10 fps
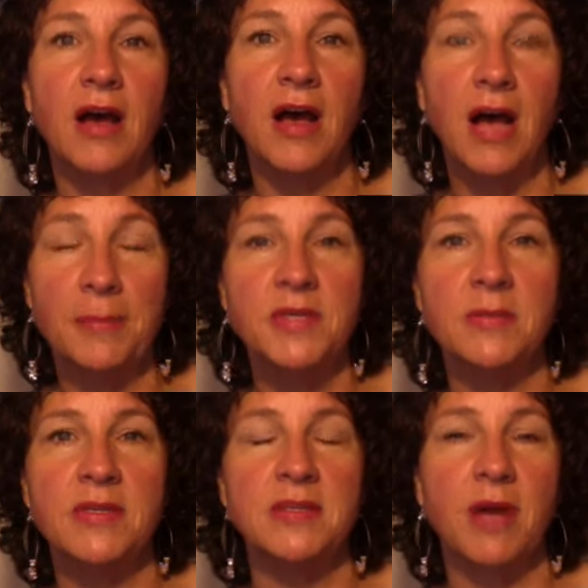
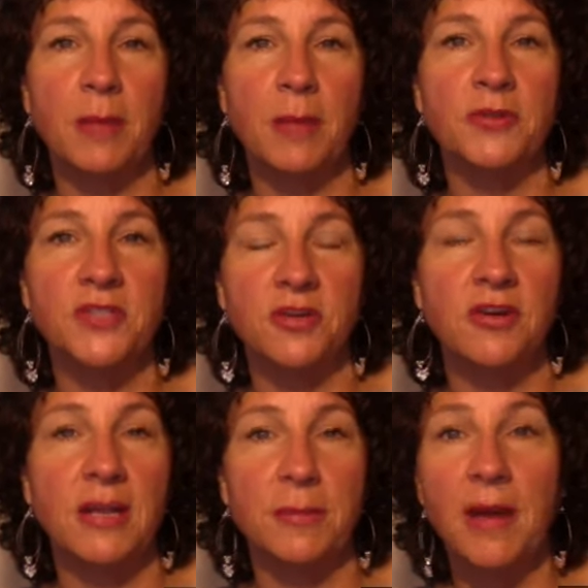optimism,
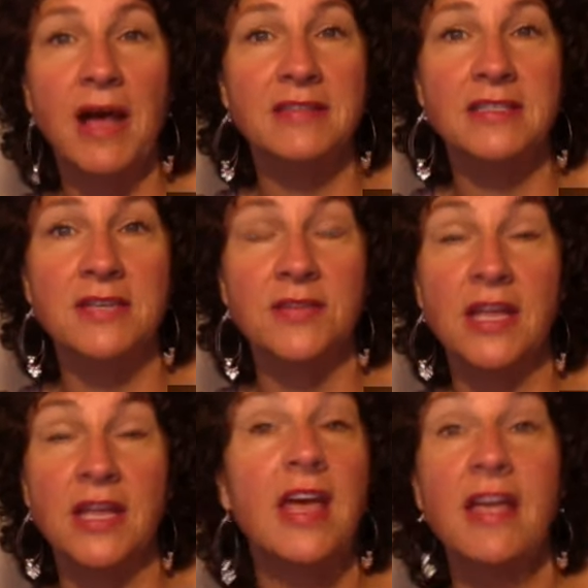opportunity, and
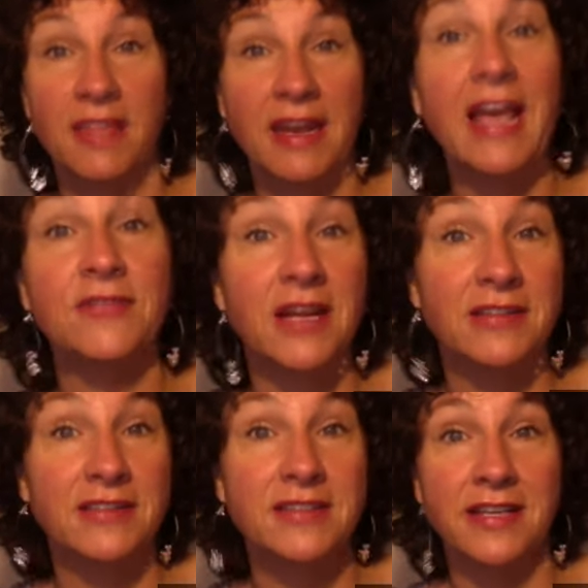positivity that I have
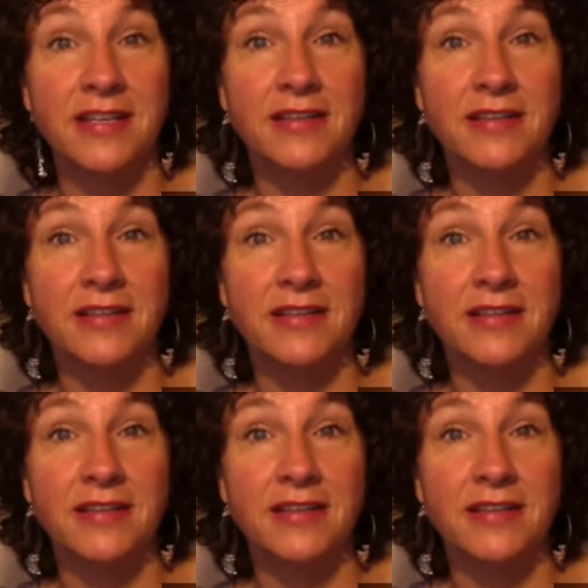not seen